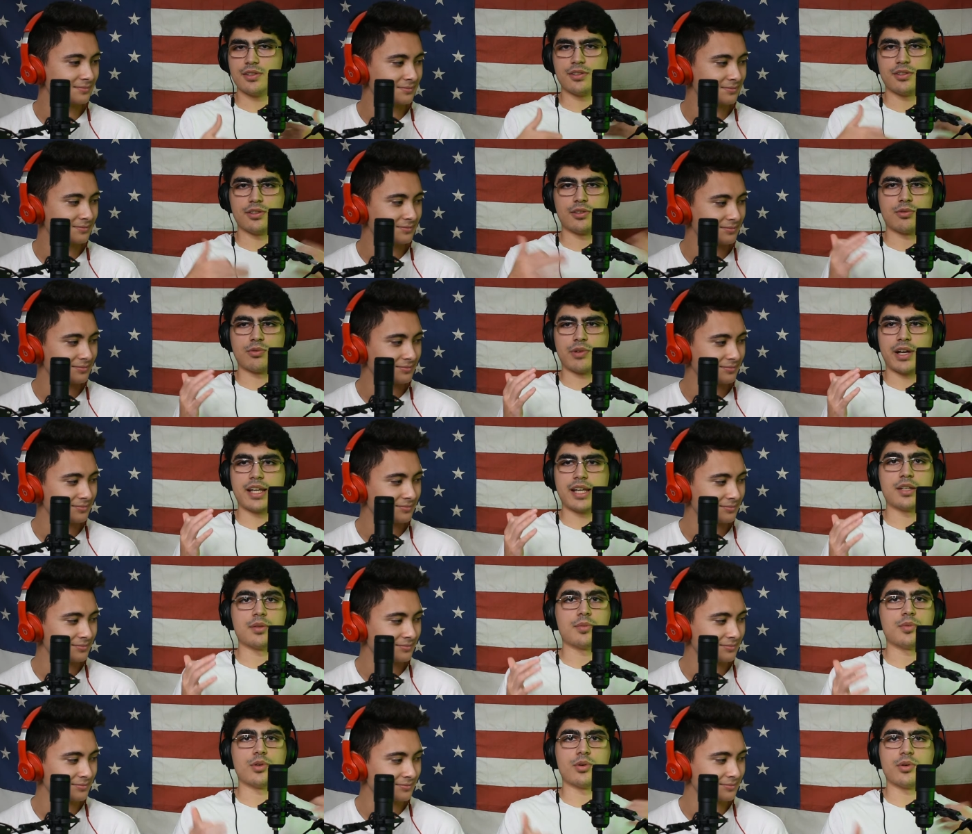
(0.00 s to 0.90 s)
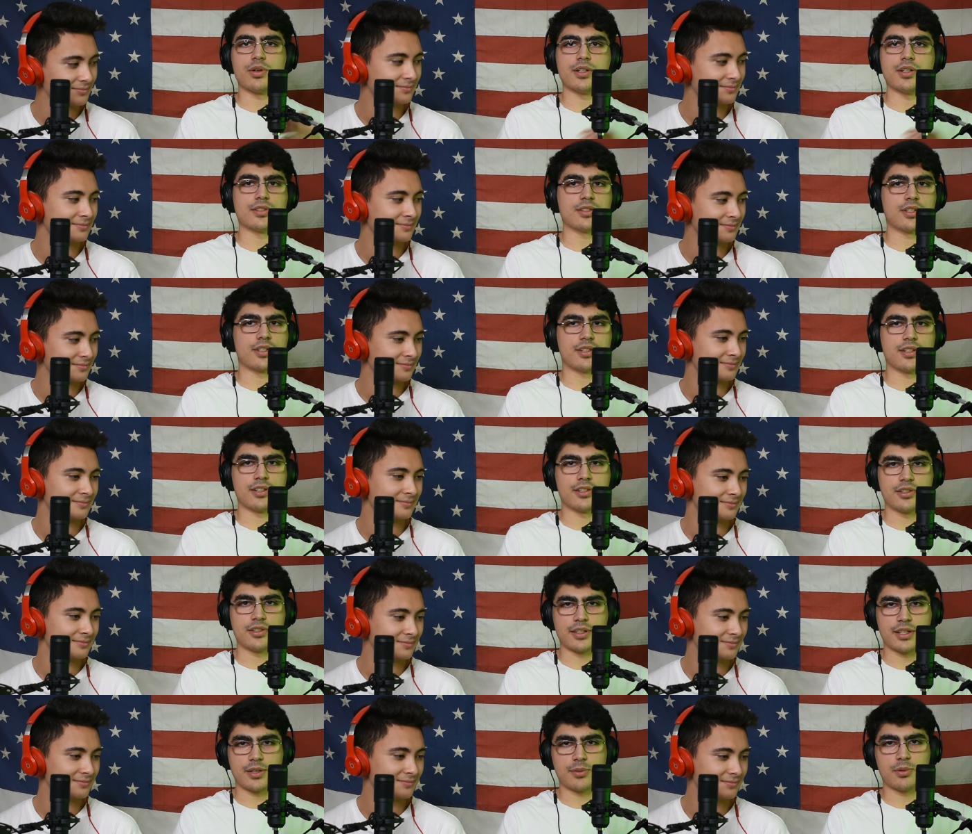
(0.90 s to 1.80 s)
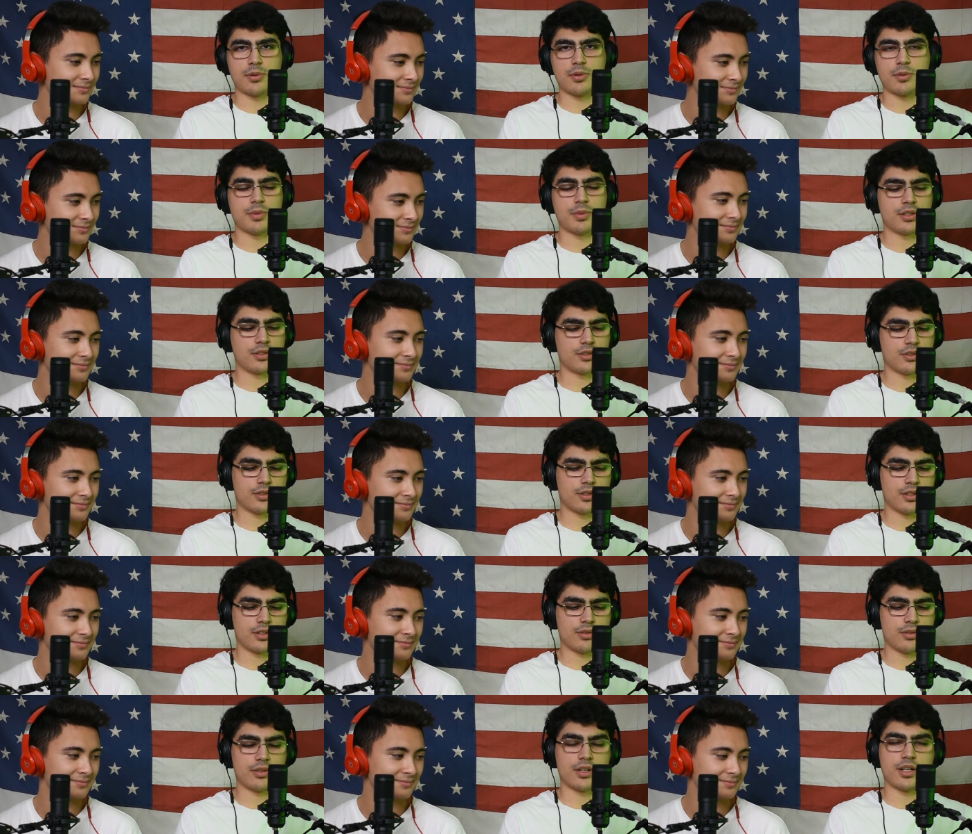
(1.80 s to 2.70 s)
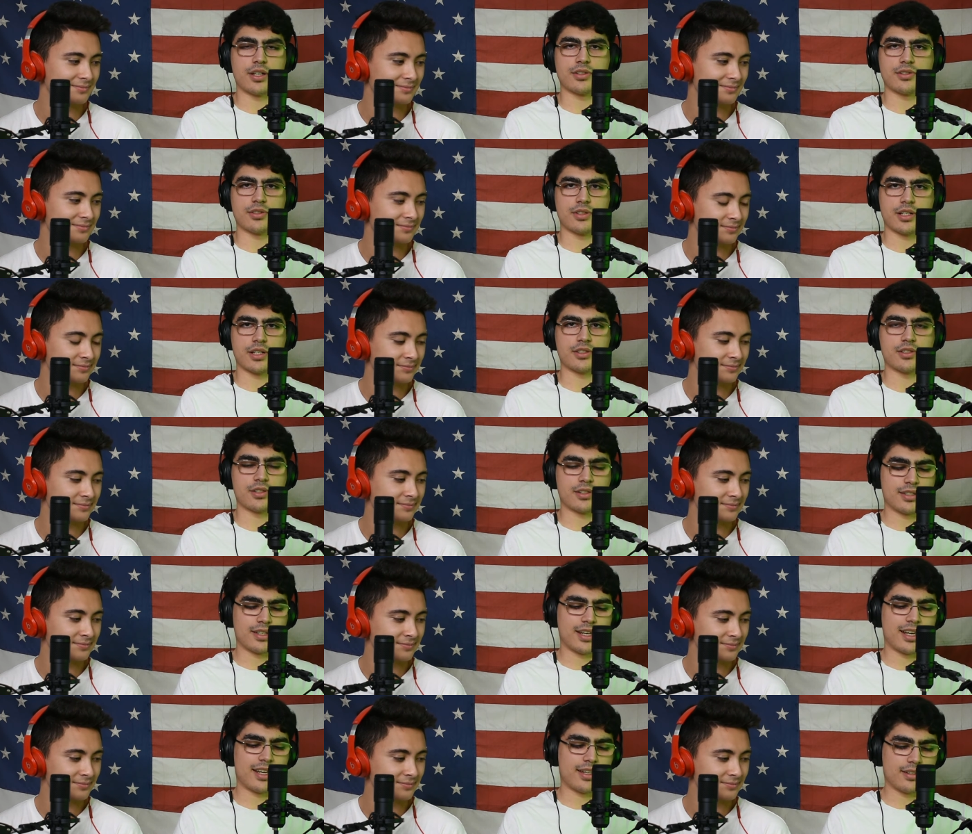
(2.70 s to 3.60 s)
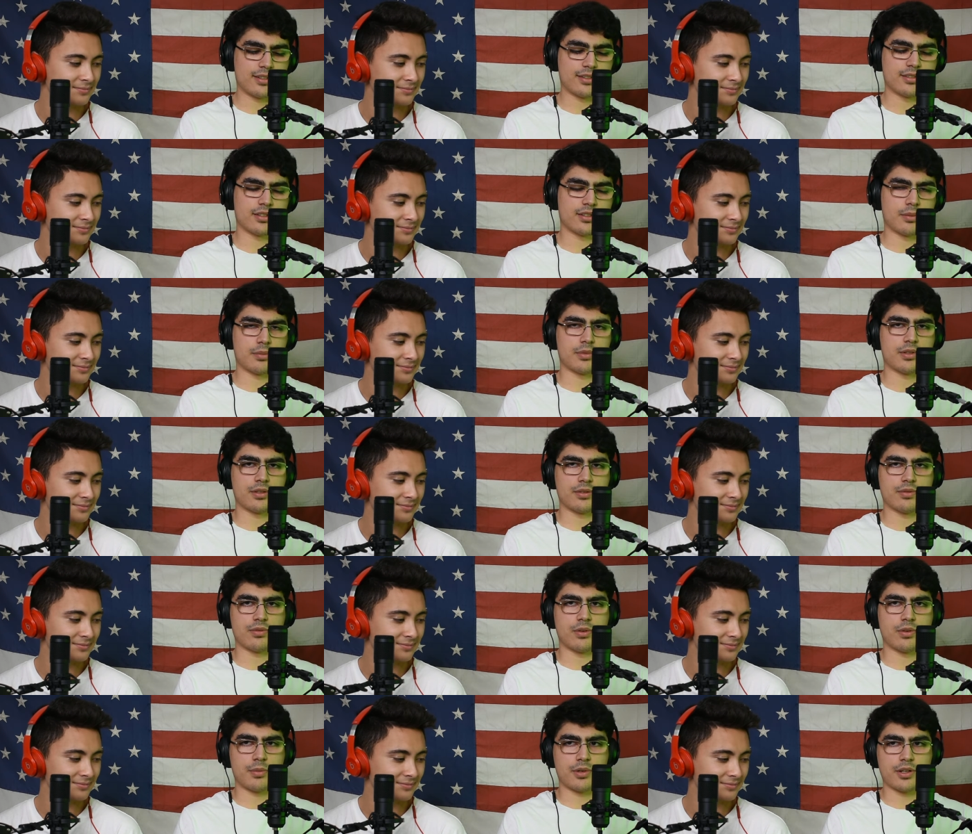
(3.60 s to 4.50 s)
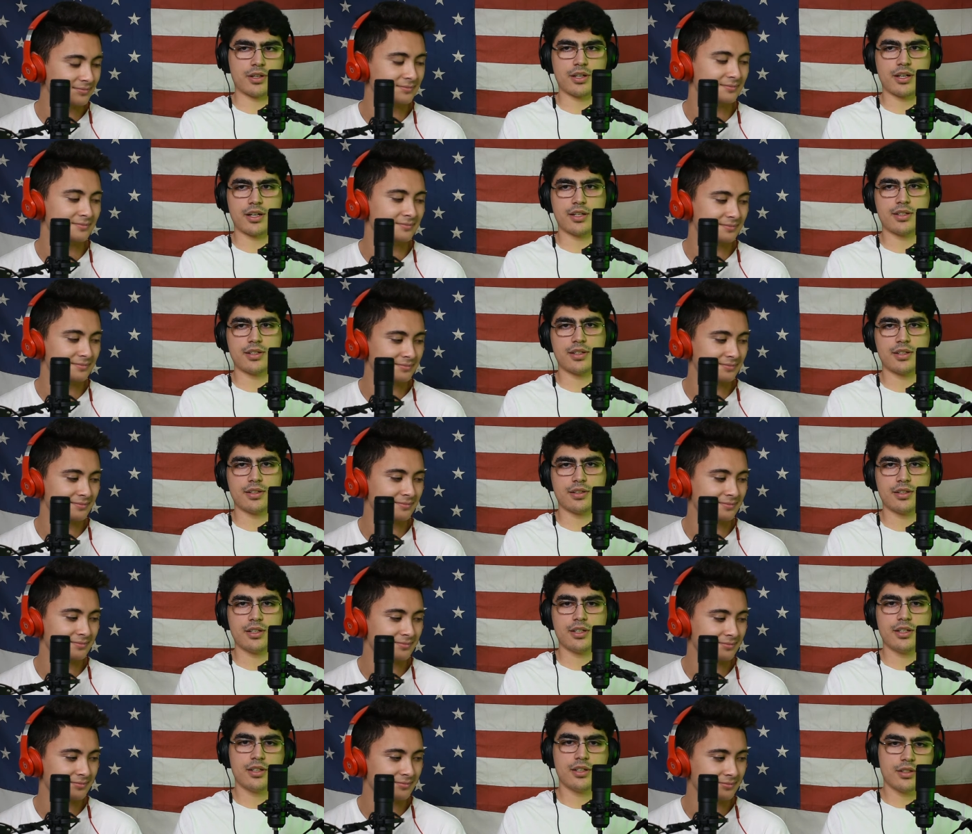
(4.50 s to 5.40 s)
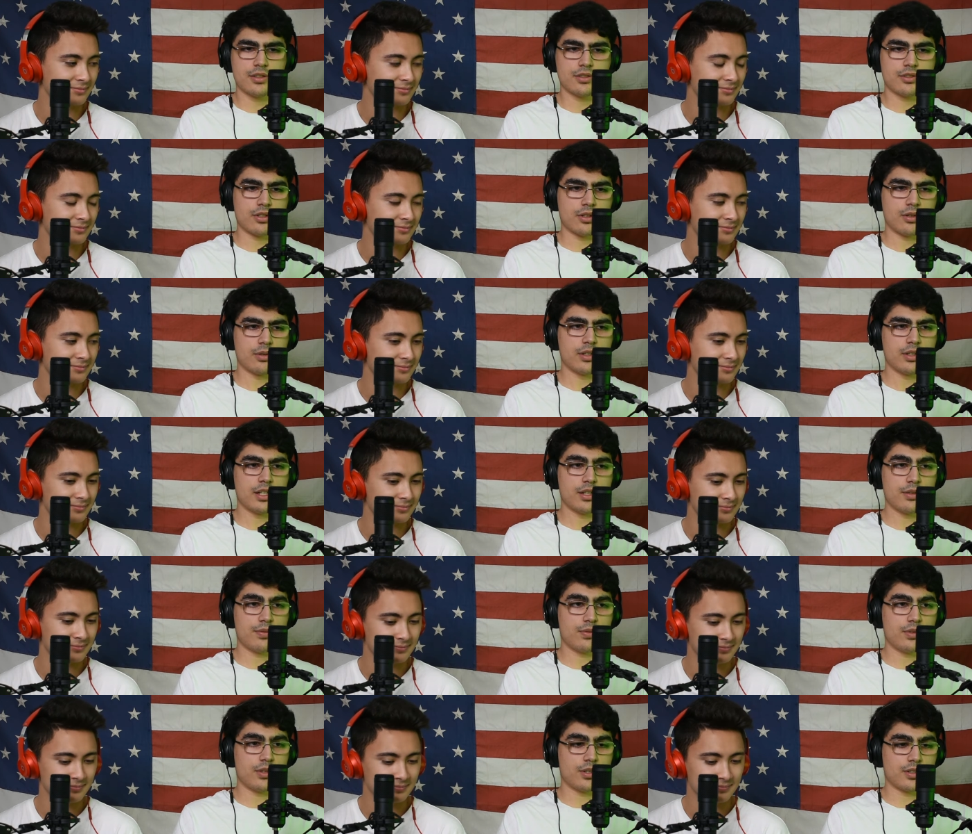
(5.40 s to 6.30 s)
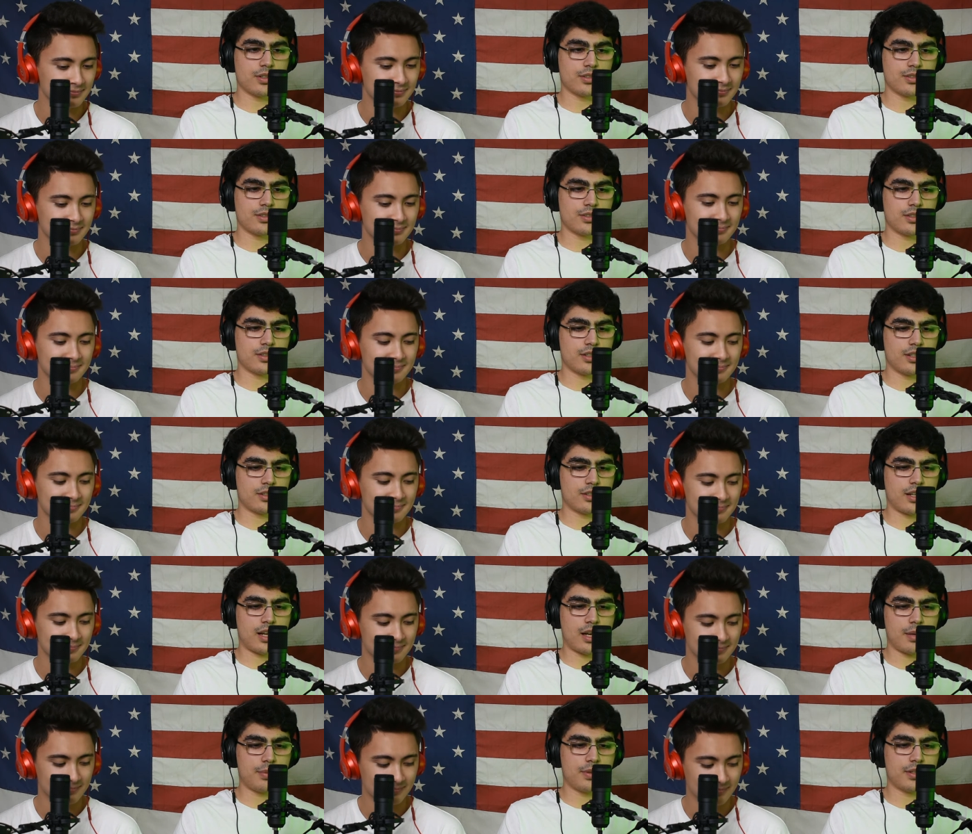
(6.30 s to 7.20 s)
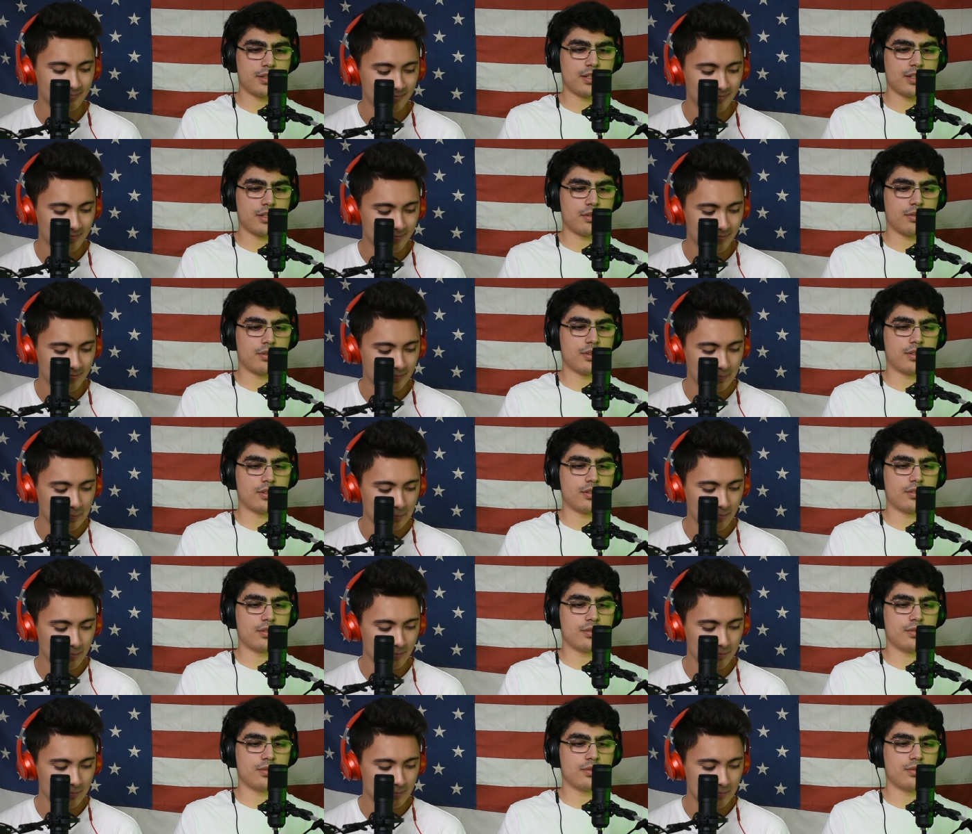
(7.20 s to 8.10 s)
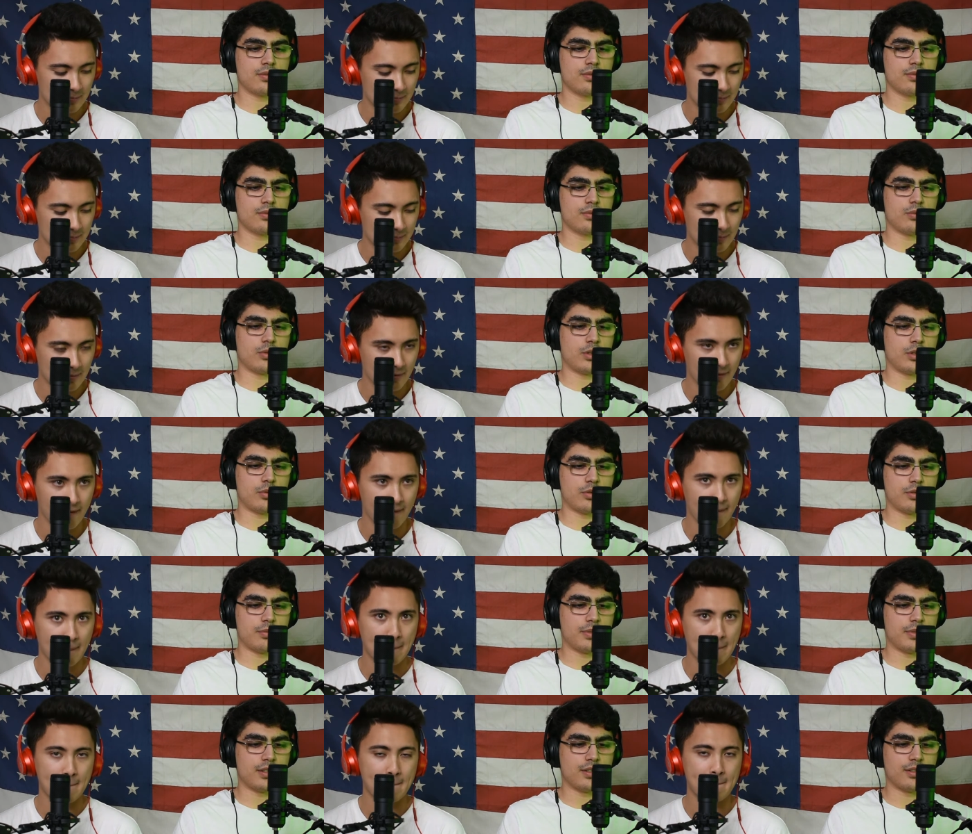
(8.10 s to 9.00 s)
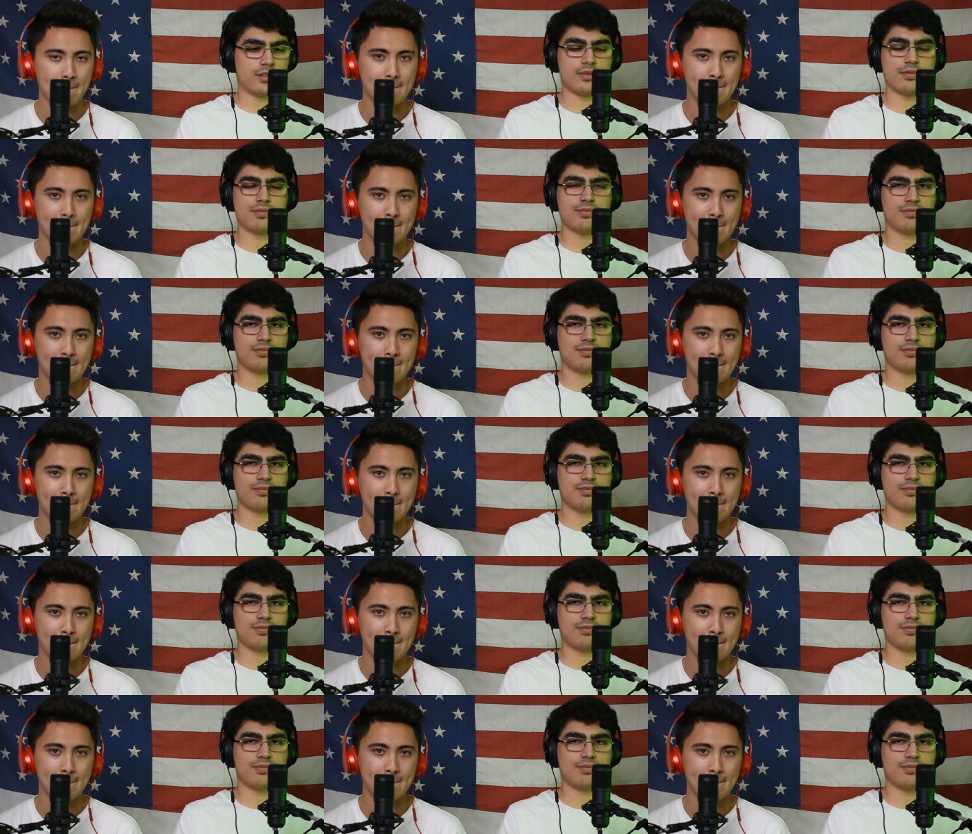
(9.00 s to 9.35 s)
Speaker 1: you know random noise on the internet. We want to make sure that you guys are actually gaining something from our content. So if there's a topic that you think we would be